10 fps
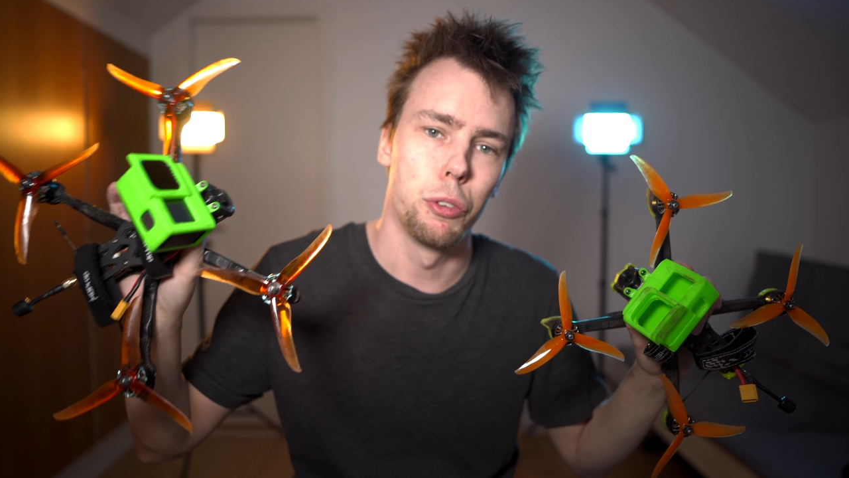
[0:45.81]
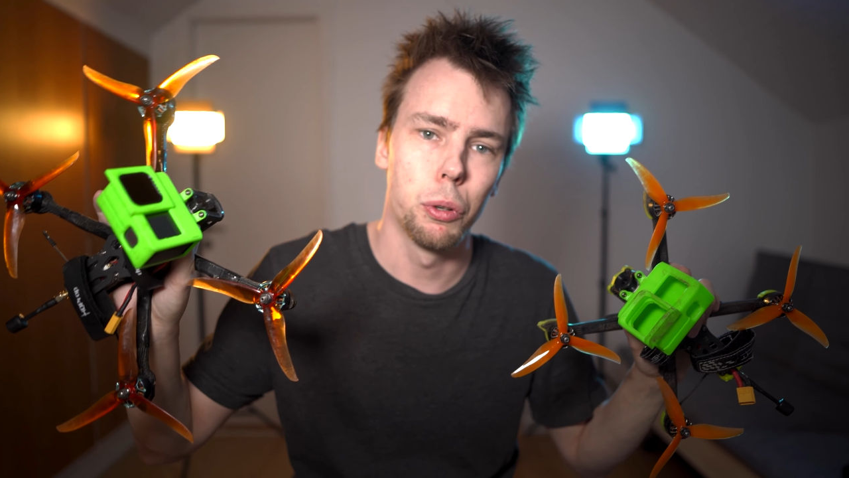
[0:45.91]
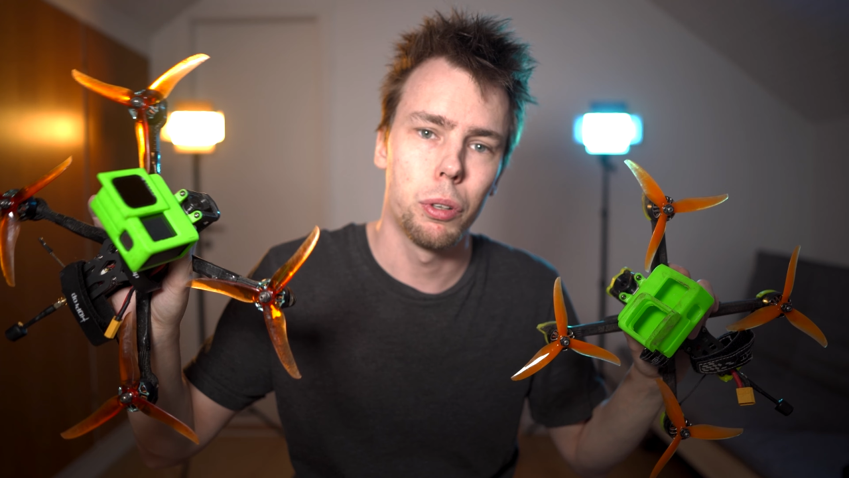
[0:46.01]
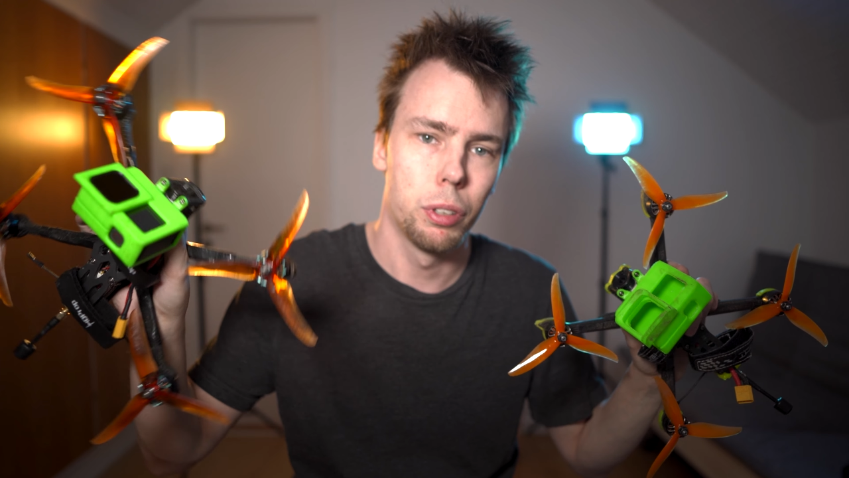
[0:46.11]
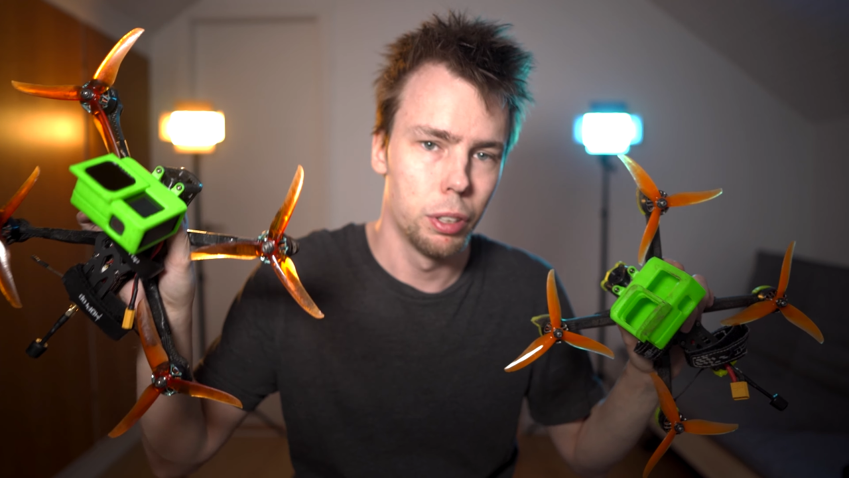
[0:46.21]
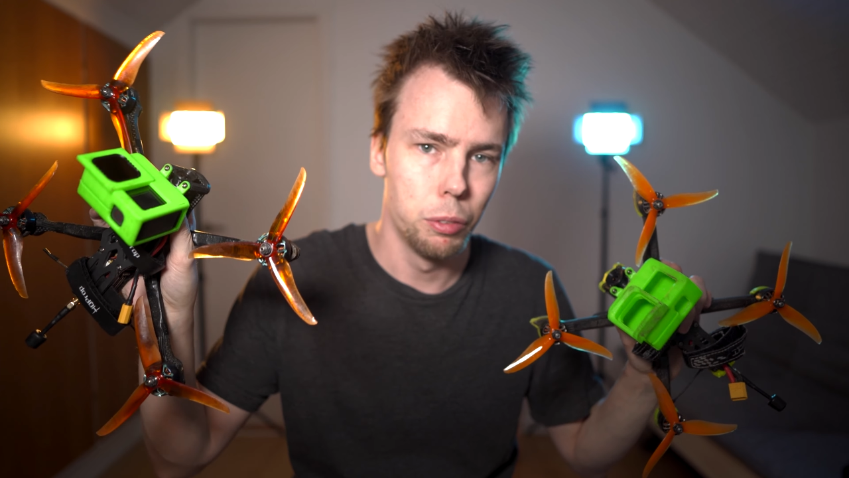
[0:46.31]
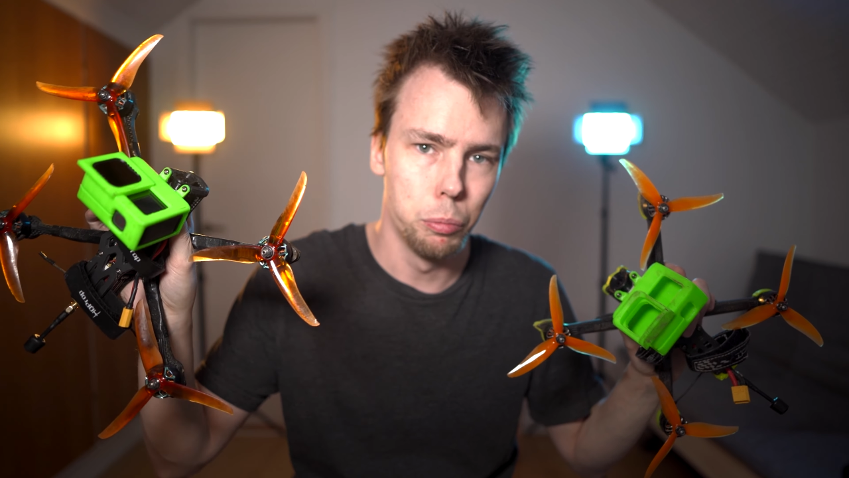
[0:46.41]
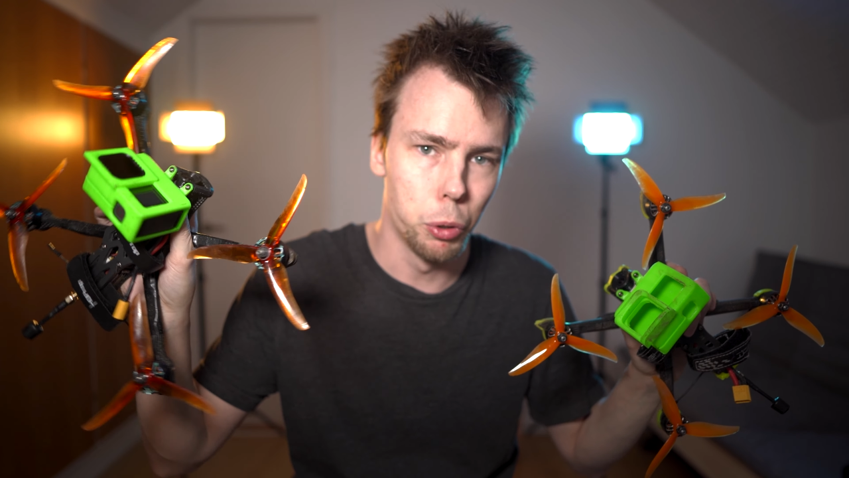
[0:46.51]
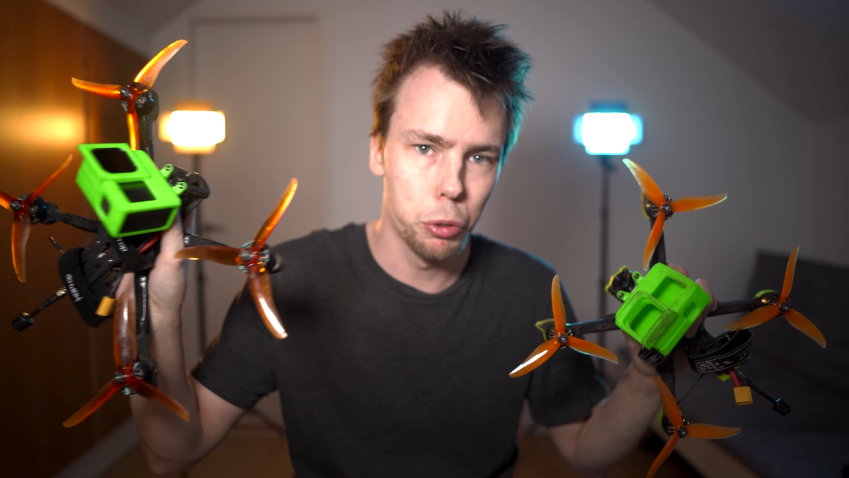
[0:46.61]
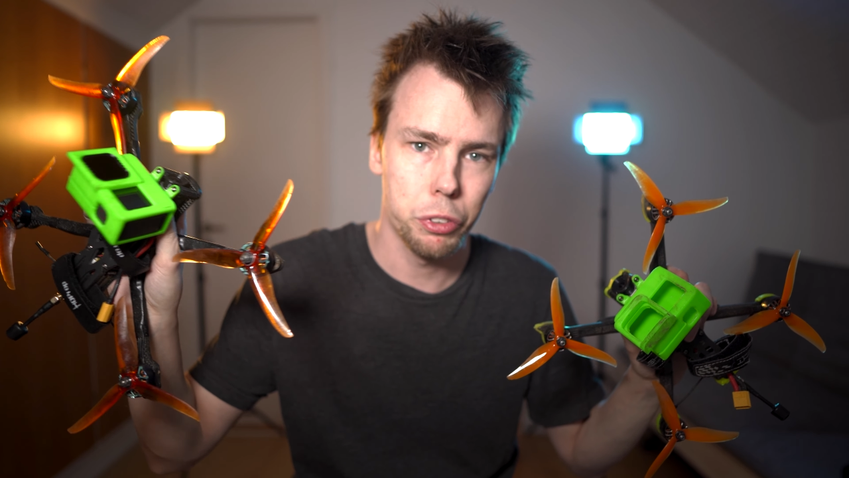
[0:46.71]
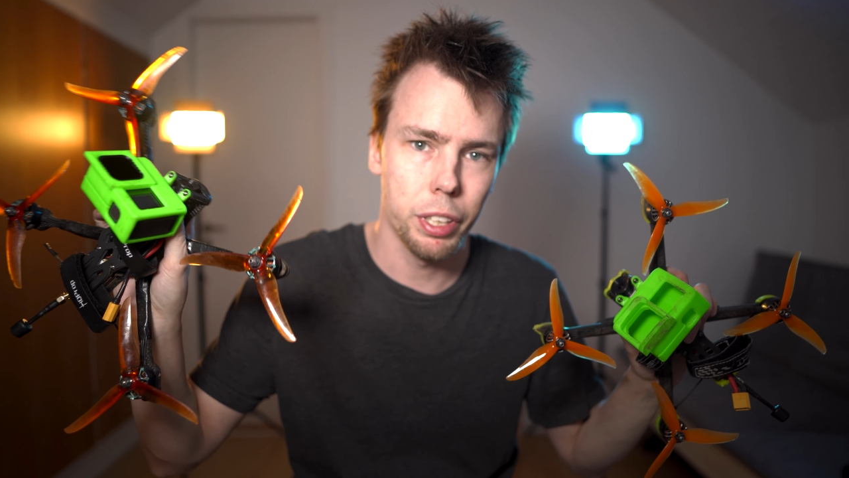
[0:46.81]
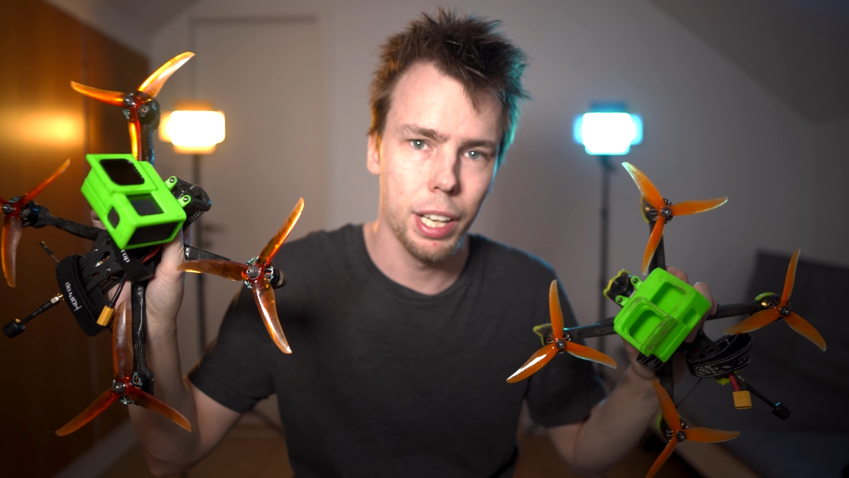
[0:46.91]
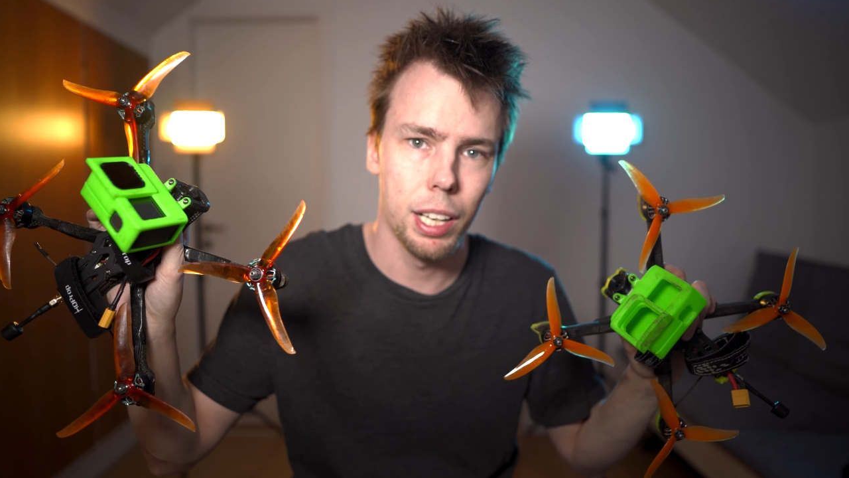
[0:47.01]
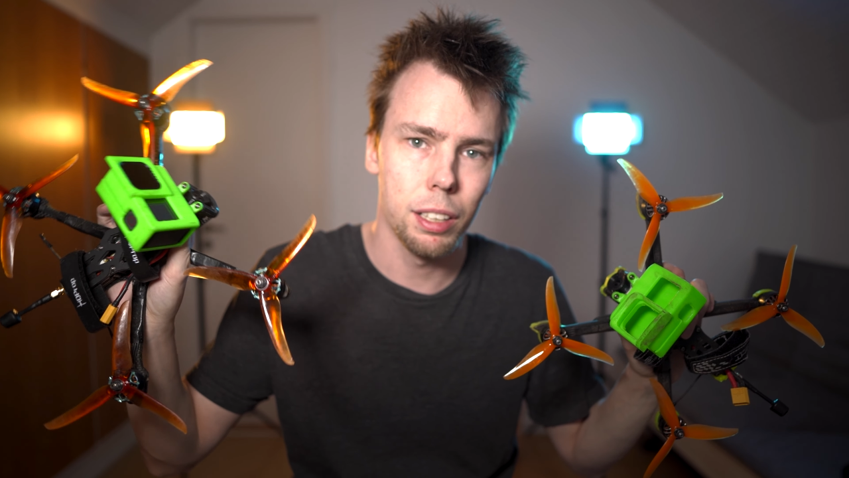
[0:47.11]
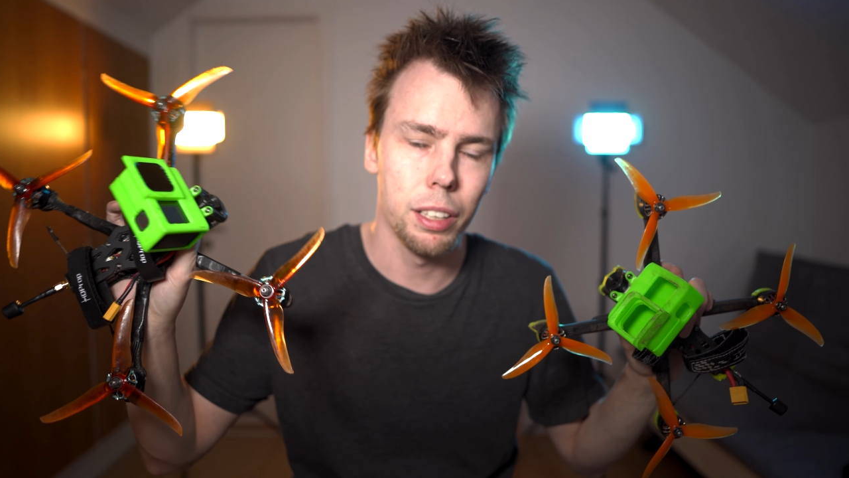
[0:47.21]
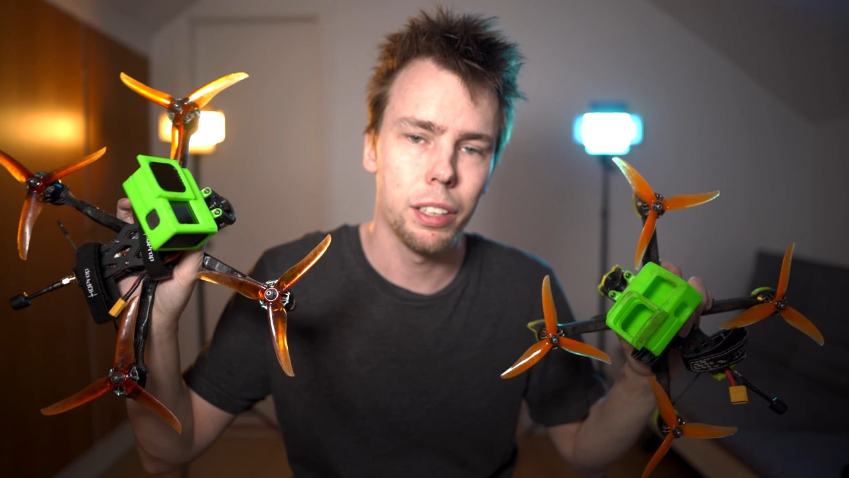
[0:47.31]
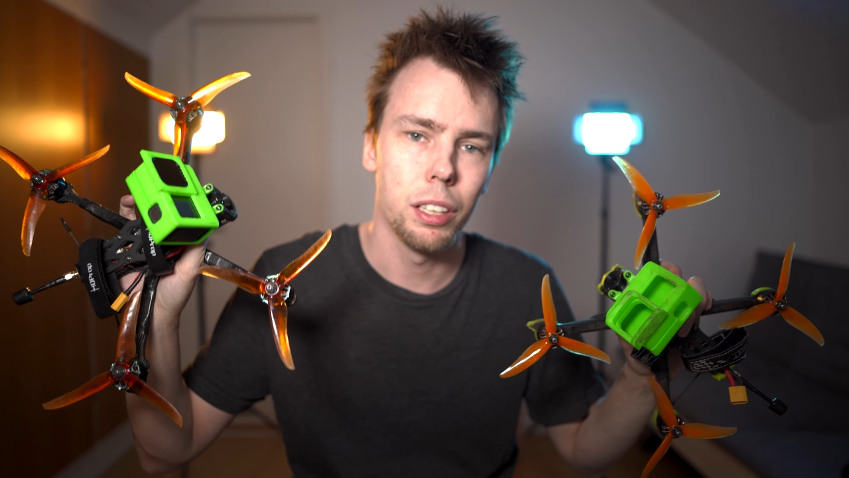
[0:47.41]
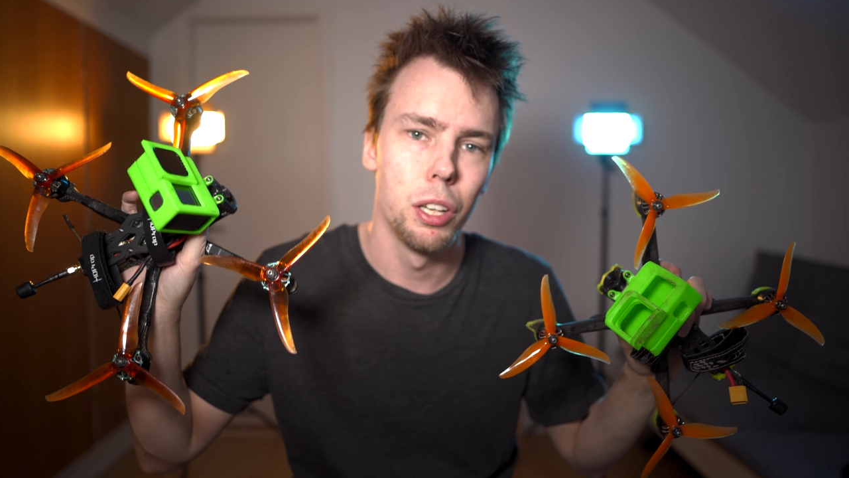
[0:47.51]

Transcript: your motors can handle it,